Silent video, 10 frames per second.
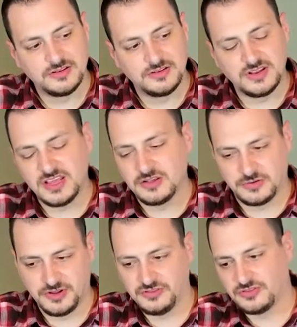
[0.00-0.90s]

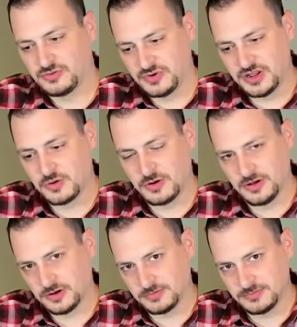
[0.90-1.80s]
decrease the
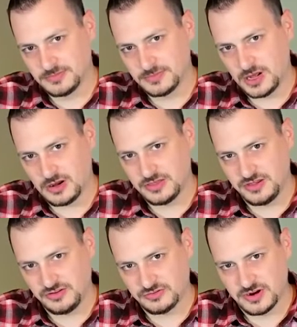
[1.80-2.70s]
recoil on
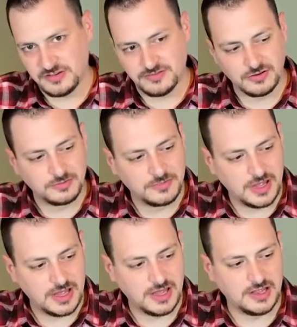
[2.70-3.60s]
this rifle
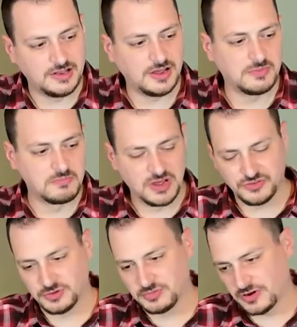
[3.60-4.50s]
and a
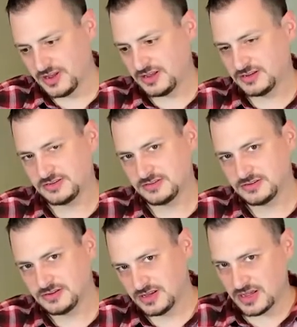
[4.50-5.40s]
muzzle brake.
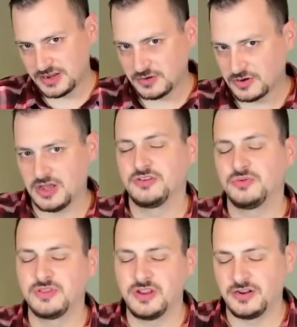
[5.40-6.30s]
I don't hunt
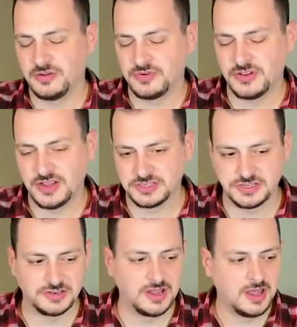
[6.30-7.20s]
with hearing
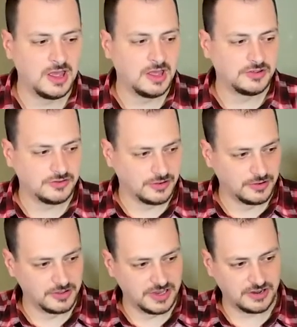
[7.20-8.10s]
protection,
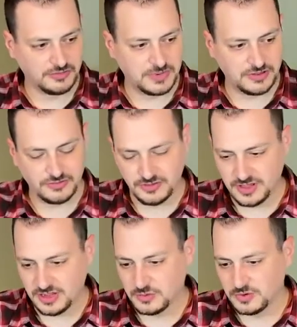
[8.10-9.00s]
so the next best
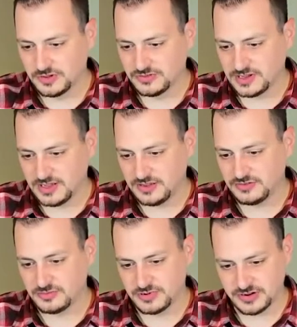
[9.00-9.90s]
thing was a
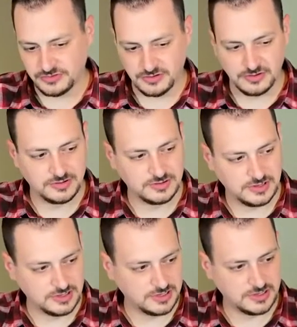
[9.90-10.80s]
suppressor.
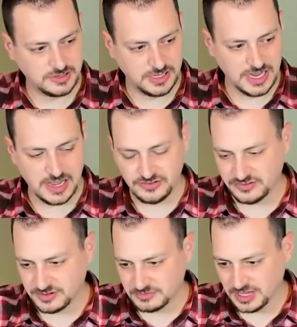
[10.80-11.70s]
It adds
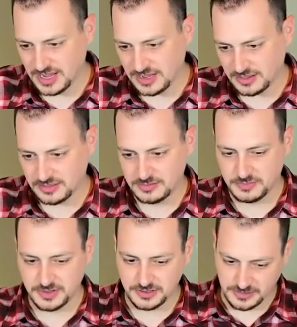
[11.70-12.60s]
some length,
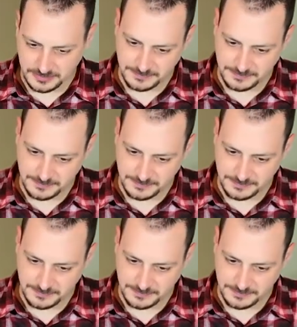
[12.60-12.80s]
but